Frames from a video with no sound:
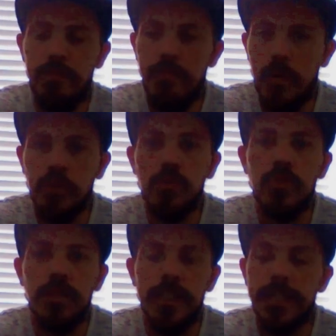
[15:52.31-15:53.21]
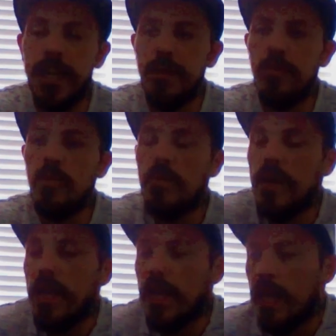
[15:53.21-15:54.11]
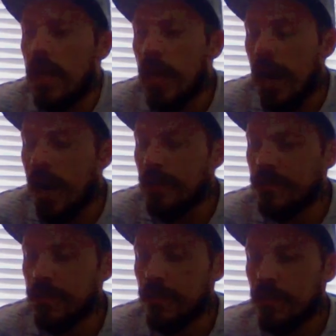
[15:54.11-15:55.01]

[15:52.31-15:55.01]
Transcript: models on the table, and